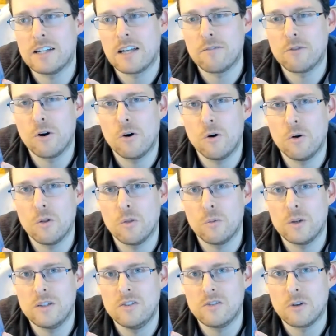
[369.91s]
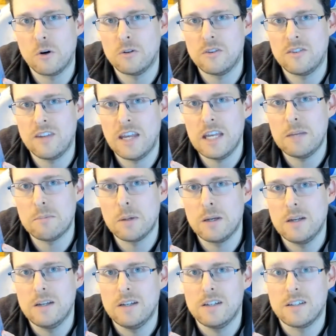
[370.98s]
I've got all the ones on tape
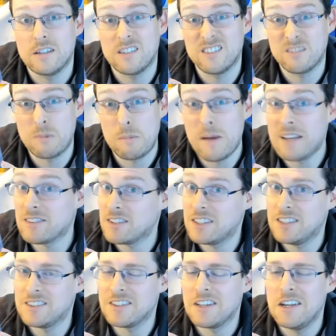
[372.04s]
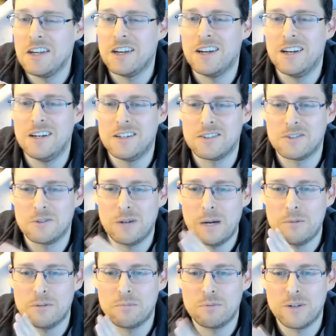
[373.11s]
because I'm a masochist, so I
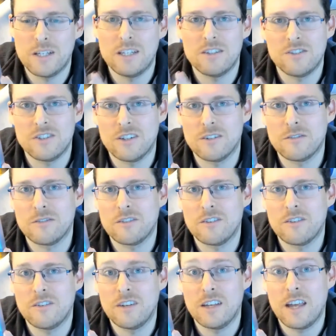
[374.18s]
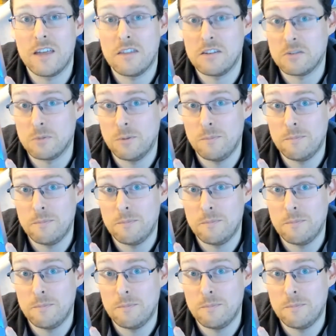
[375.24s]
was pretty chuffed to get this.